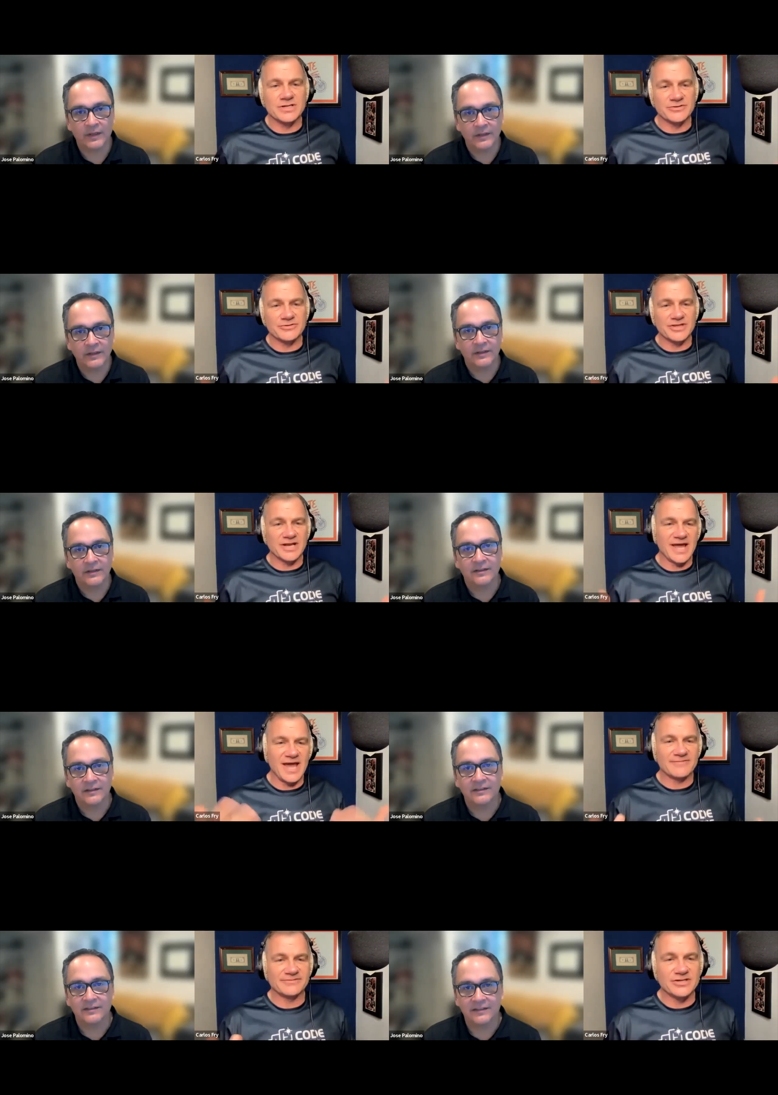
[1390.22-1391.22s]
Speaker 1: other than I
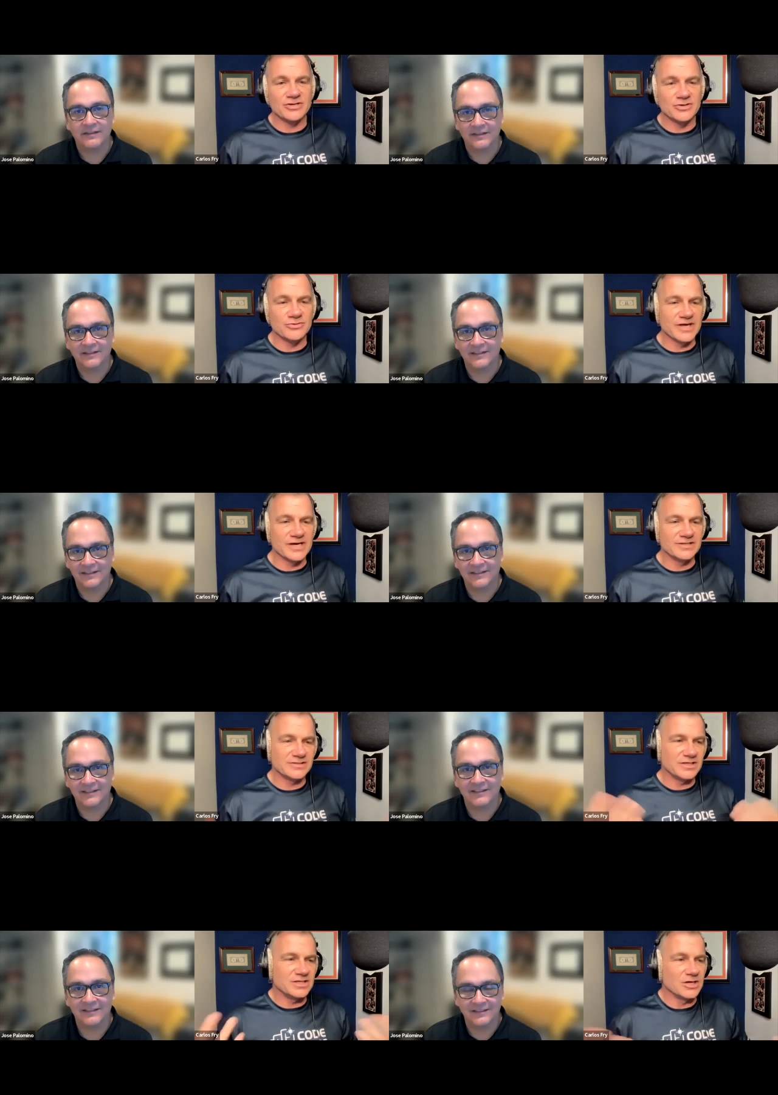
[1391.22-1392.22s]
have to know that,
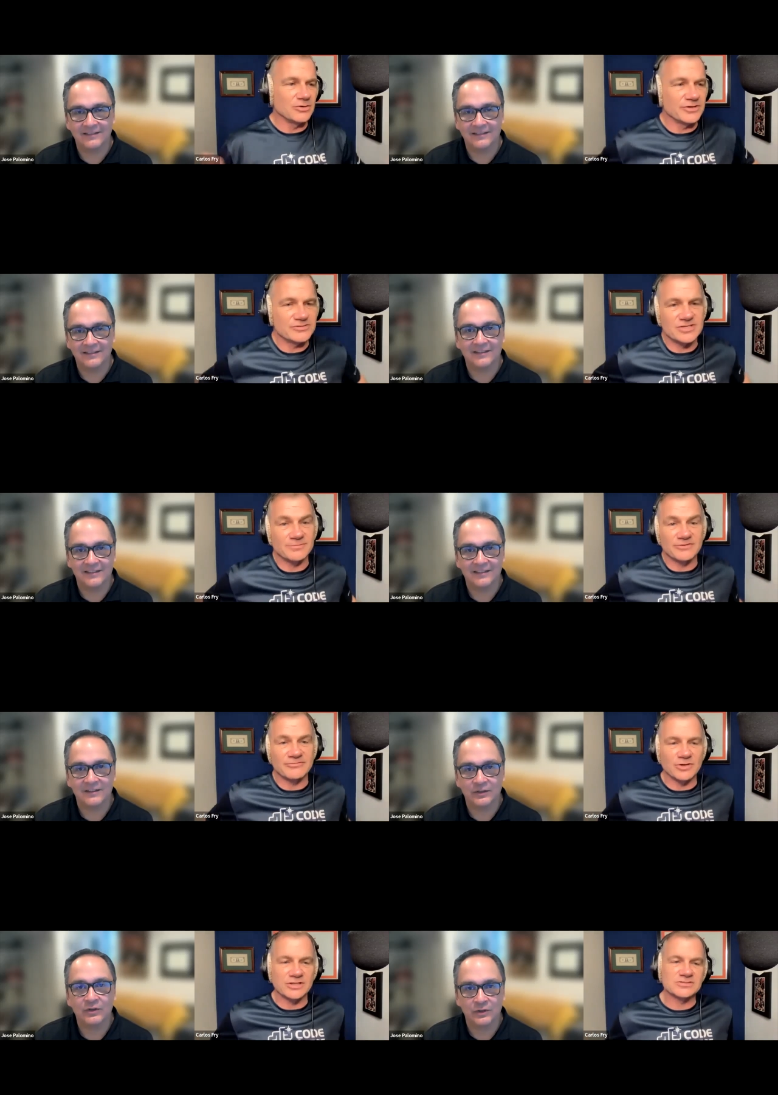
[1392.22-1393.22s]
you know, there's something
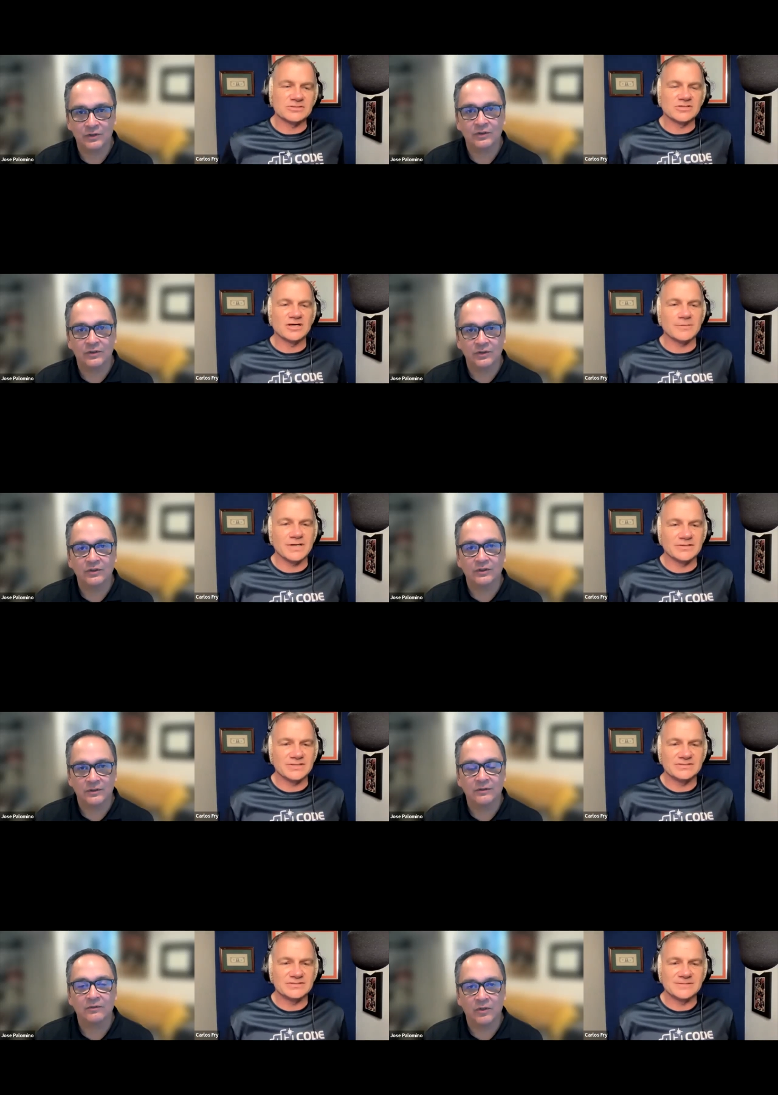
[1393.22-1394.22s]
for us to talk about.
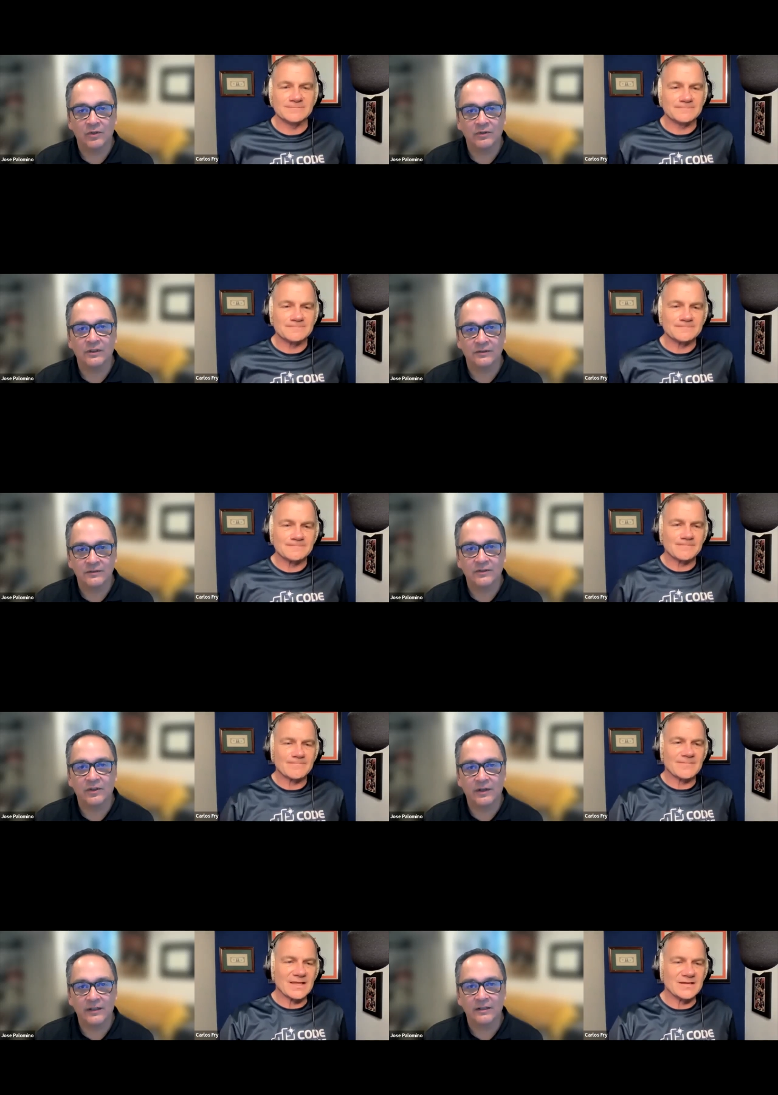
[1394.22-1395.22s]
That's it.
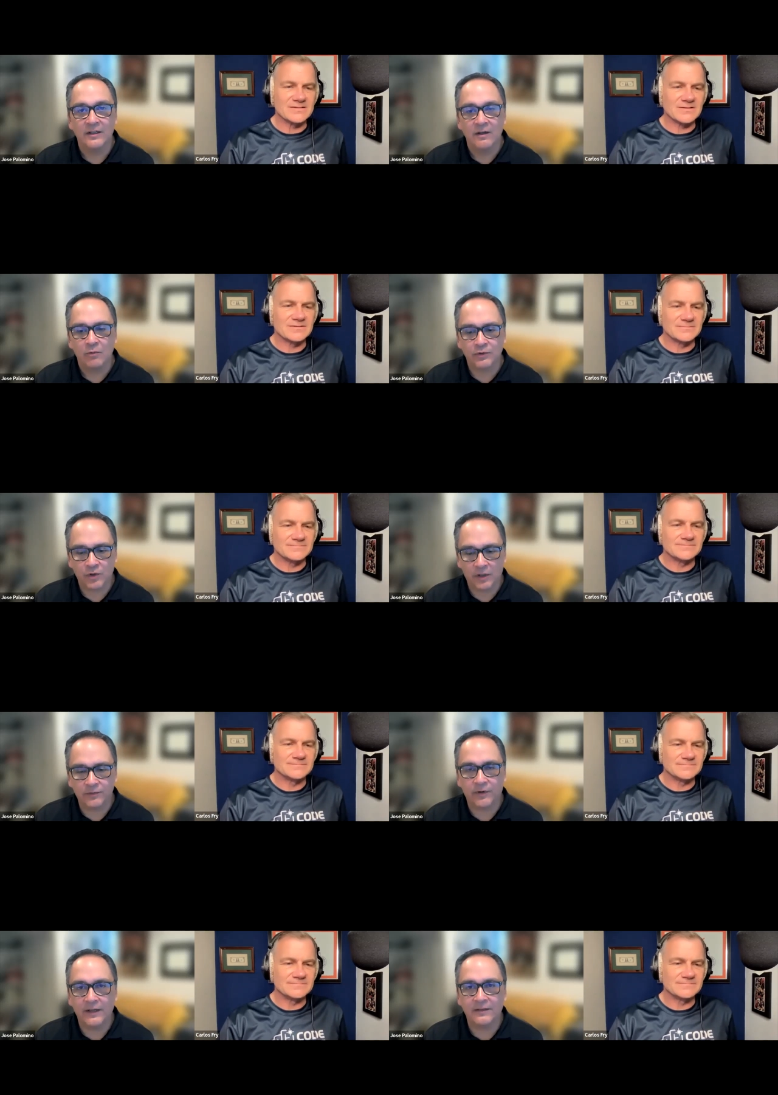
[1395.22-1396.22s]
Speaker 2: All right. Well,
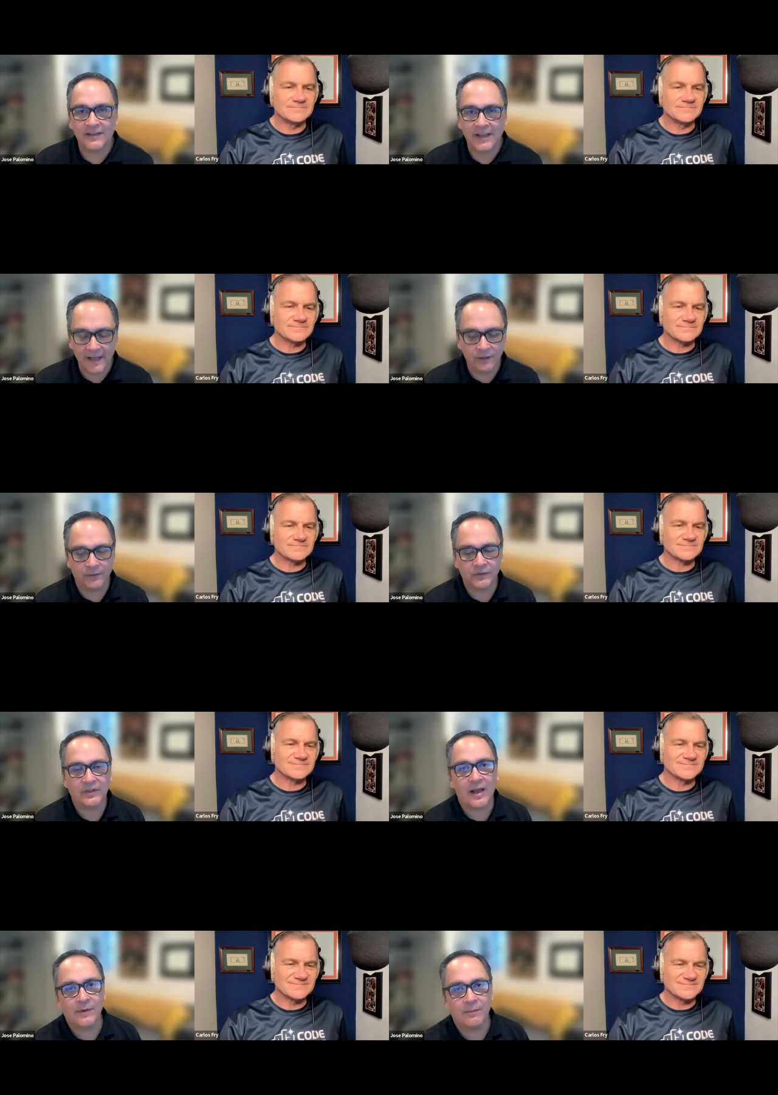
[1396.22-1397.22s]
Charles Fry, thank you for
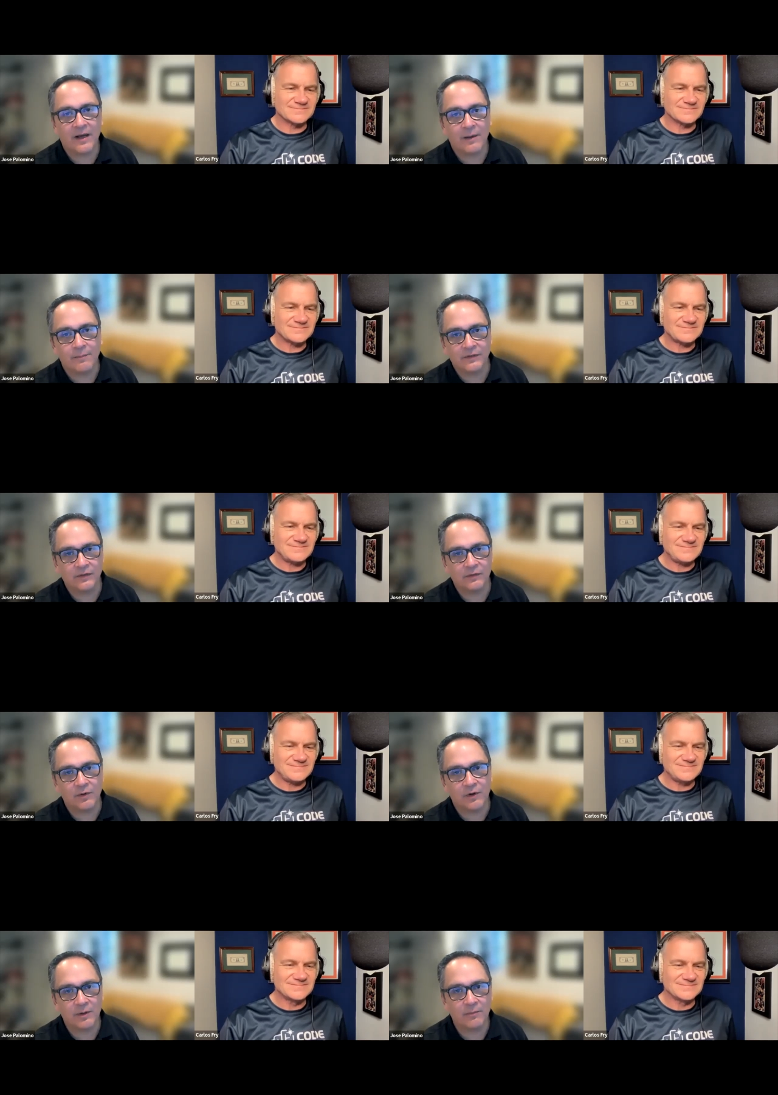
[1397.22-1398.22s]
stopping by Business
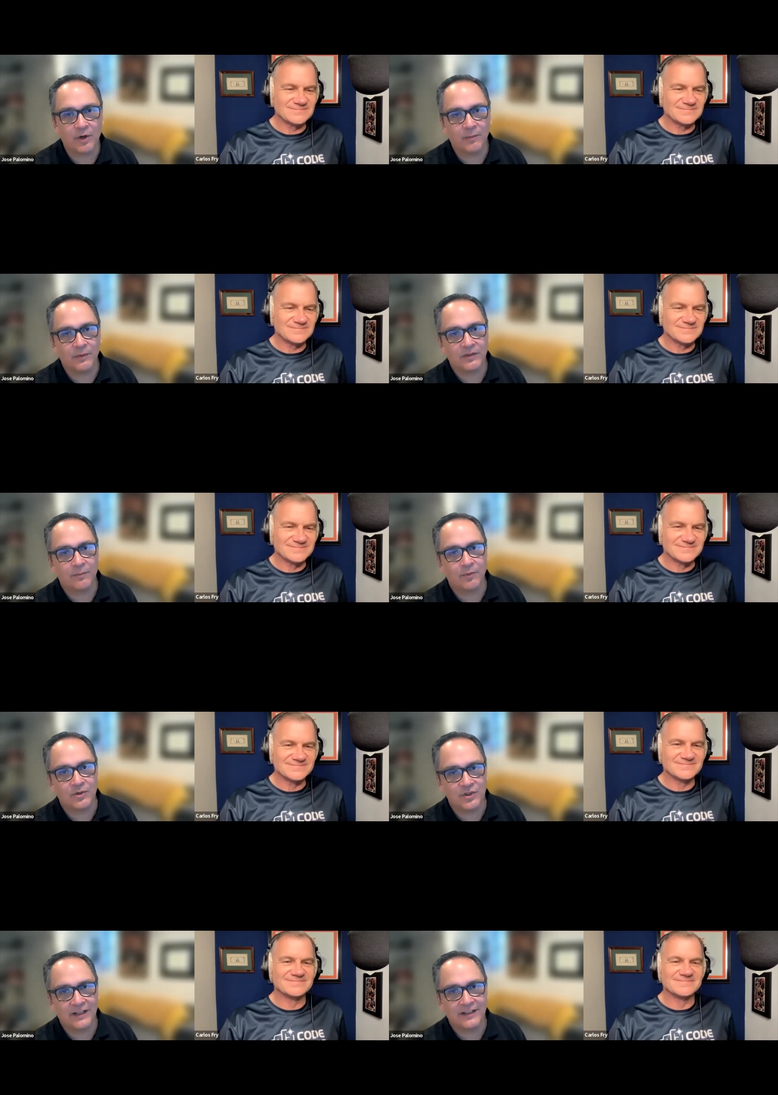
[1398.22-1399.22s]
Growth on Purpose. I
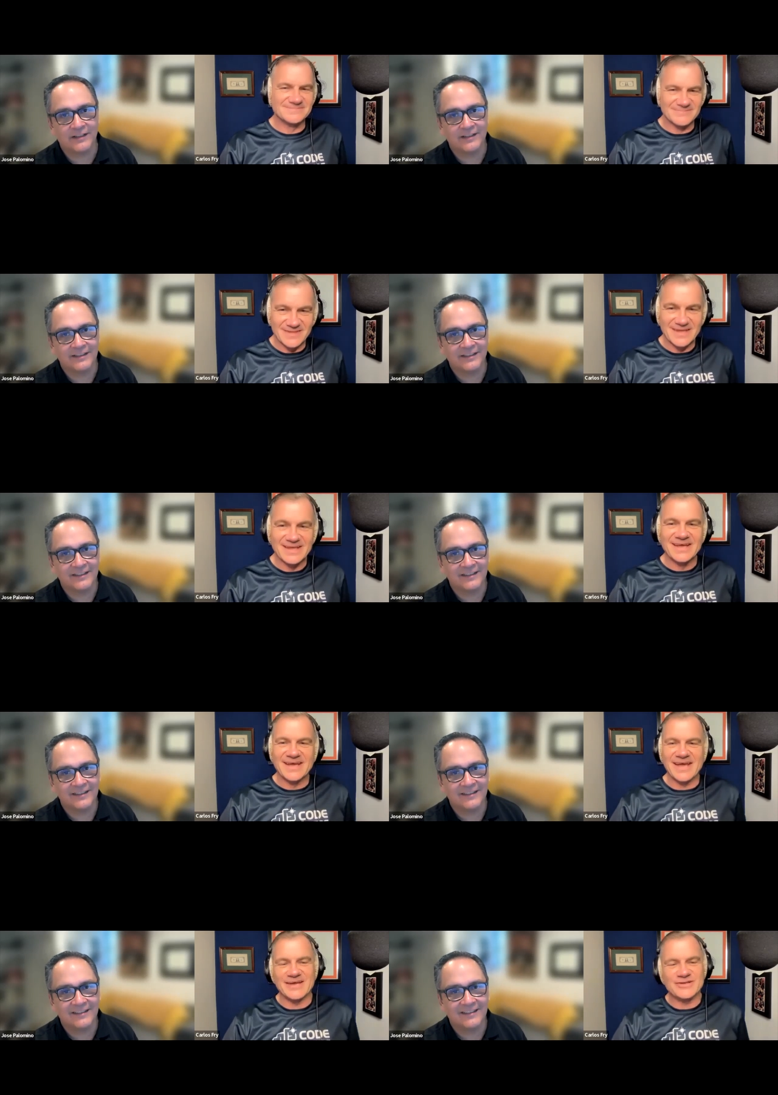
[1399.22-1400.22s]
appreciate it.
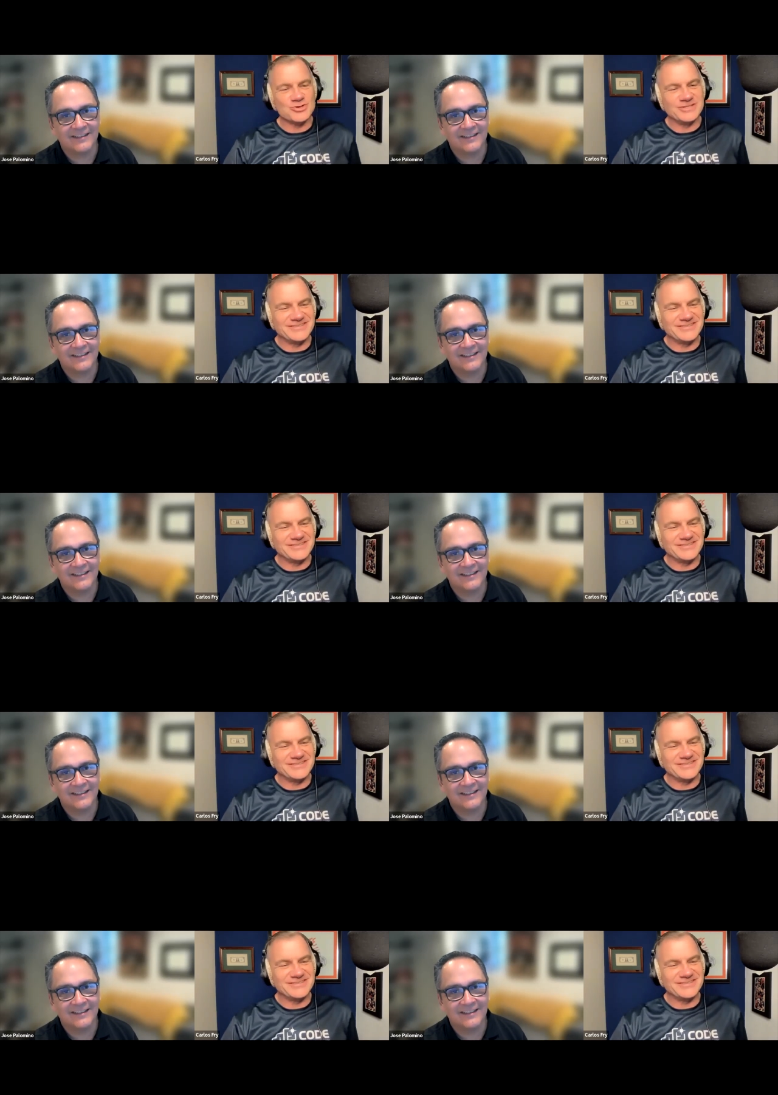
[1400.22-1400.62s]
Speaker 1: Hey, I enjoyed the